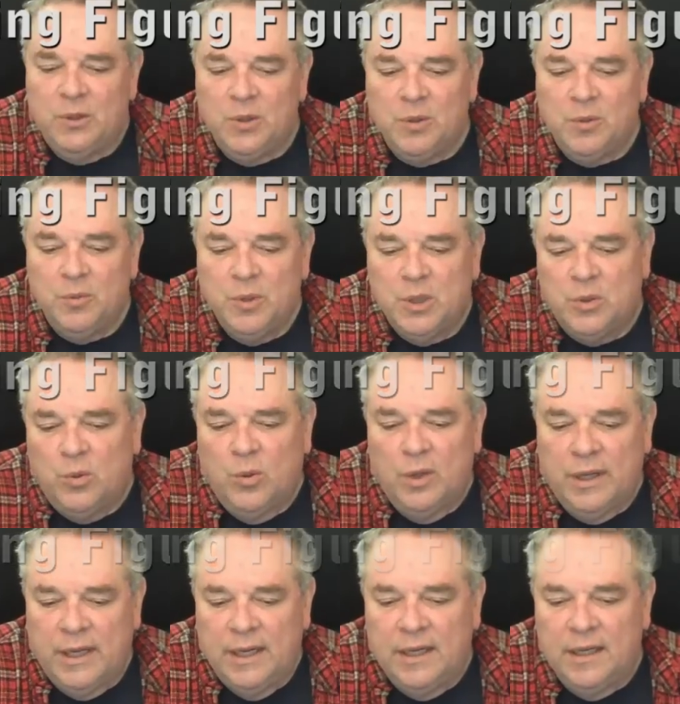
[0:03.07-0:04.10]
you're
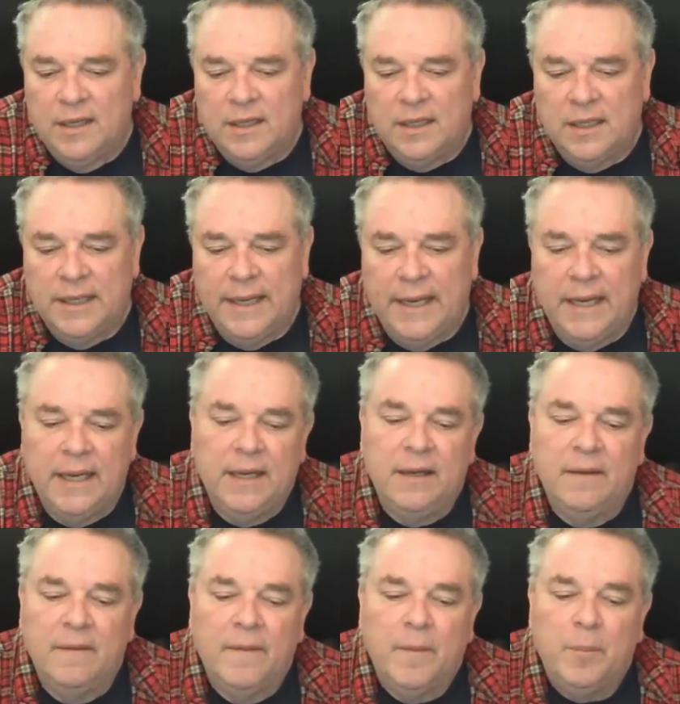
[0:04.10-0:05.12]
recording a
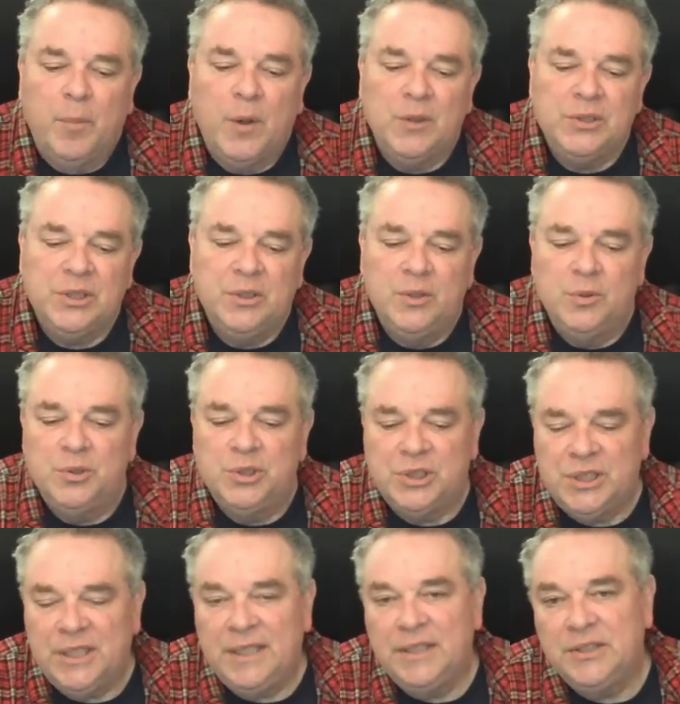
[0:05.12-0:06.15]
person who
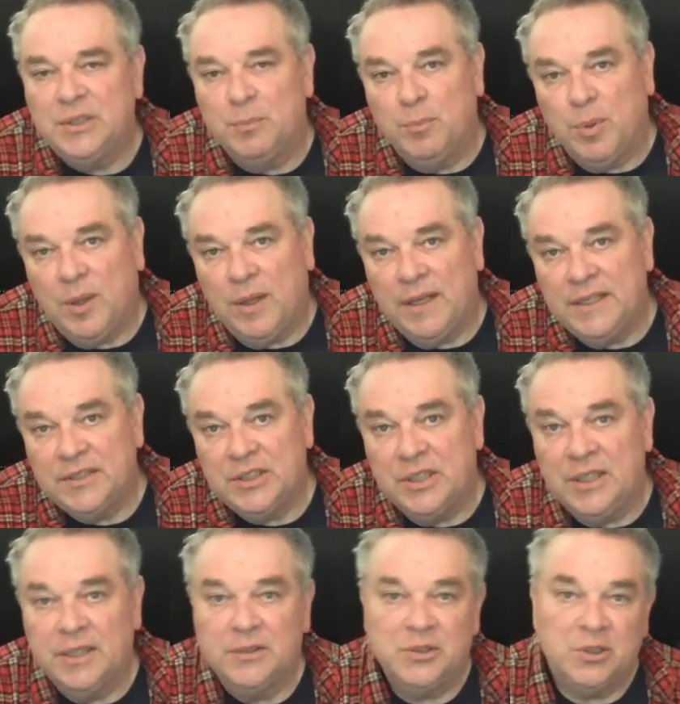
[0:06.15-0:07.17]
sings and plays an
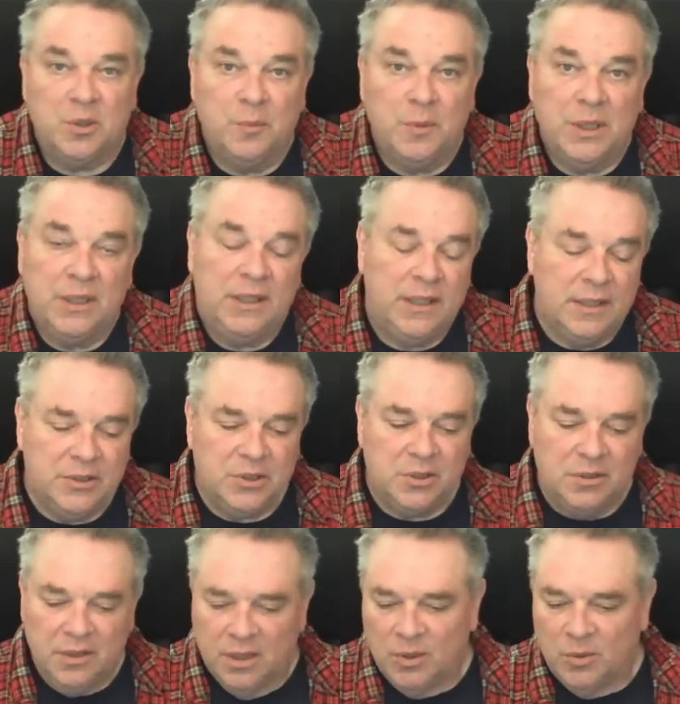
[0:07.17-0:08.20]
instrument,
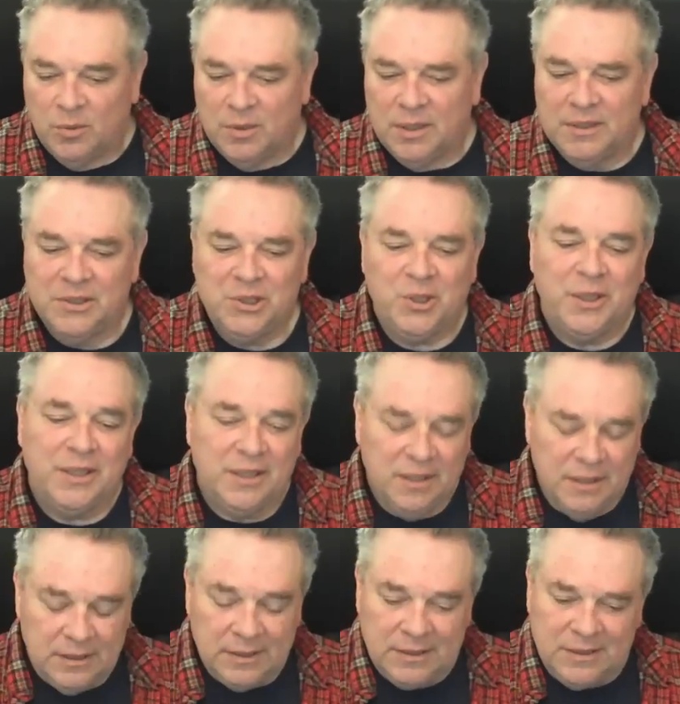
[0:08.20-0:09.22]

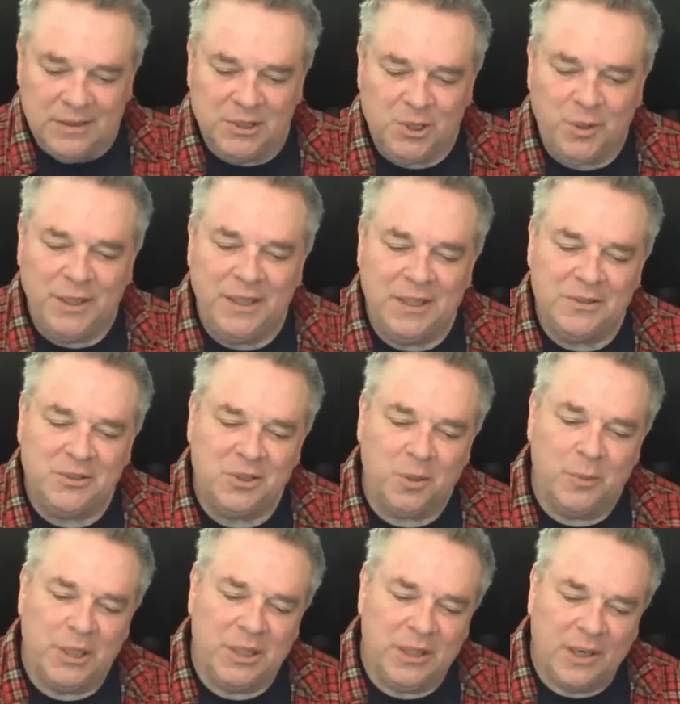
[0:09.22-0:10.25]
a stringed
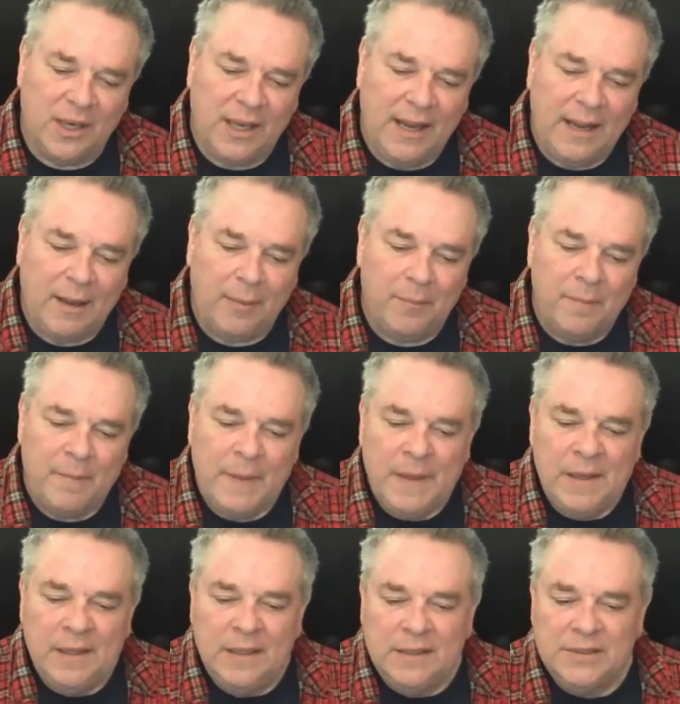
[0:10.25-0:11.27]
instrument in their lap,
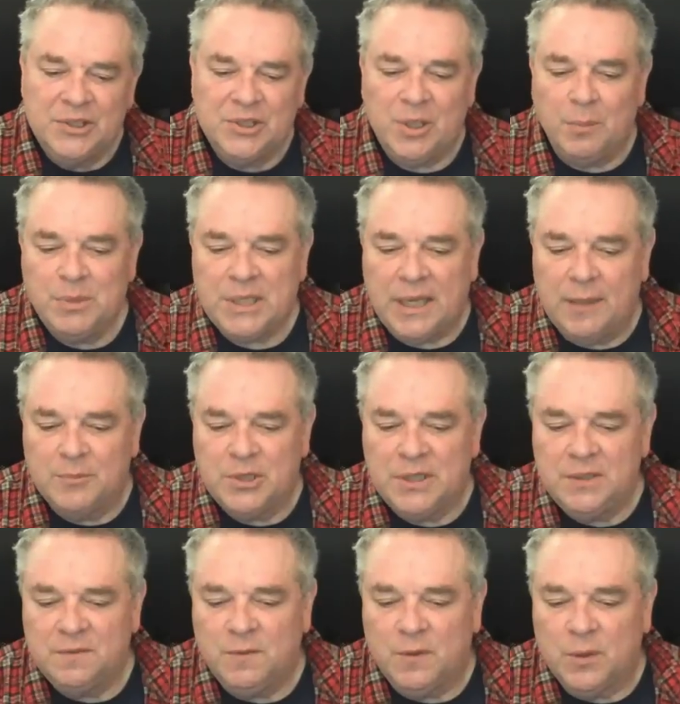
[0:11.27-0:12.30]
sometimes
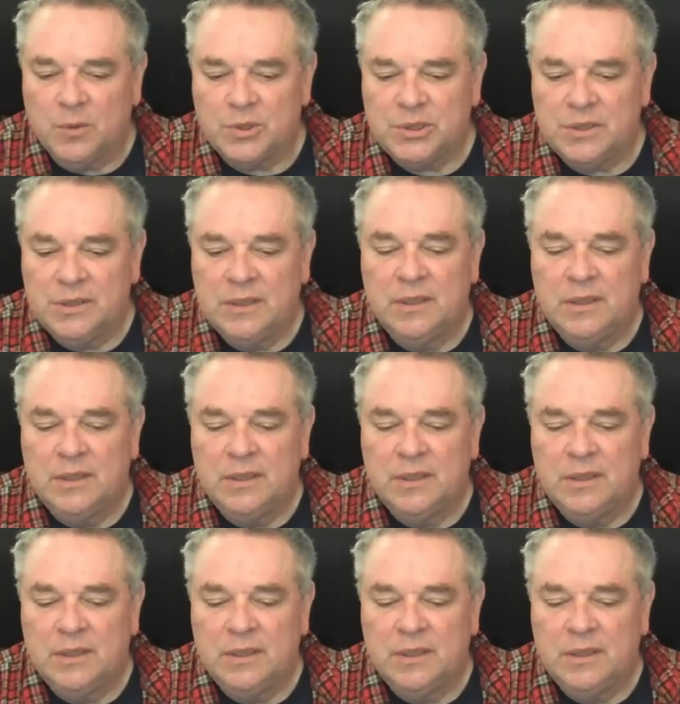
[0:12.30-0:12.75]
these folks